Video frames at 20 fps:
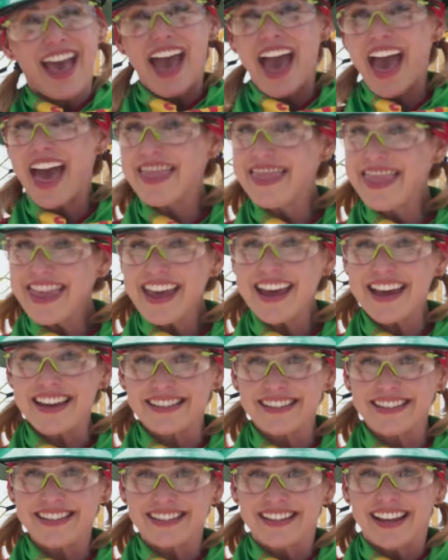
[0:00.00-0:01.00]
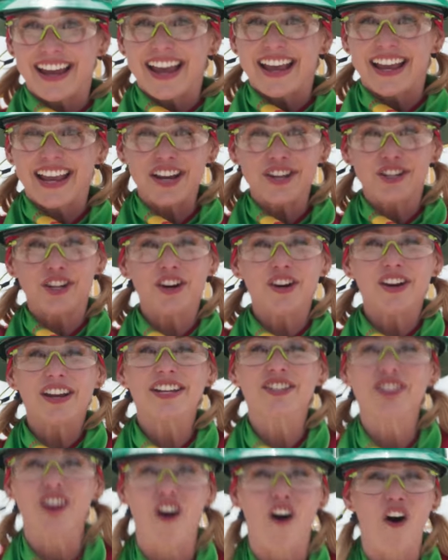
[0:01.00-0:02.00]
And this can turn
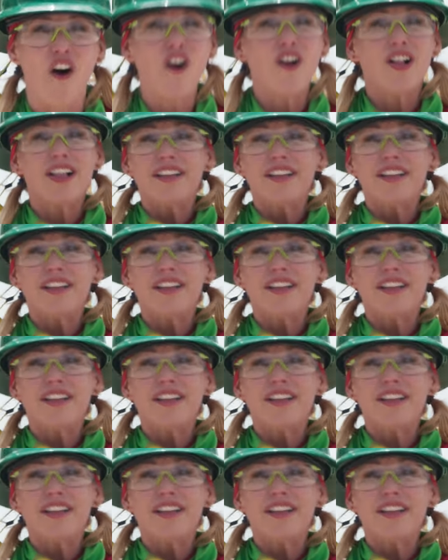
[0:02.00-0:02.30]
into all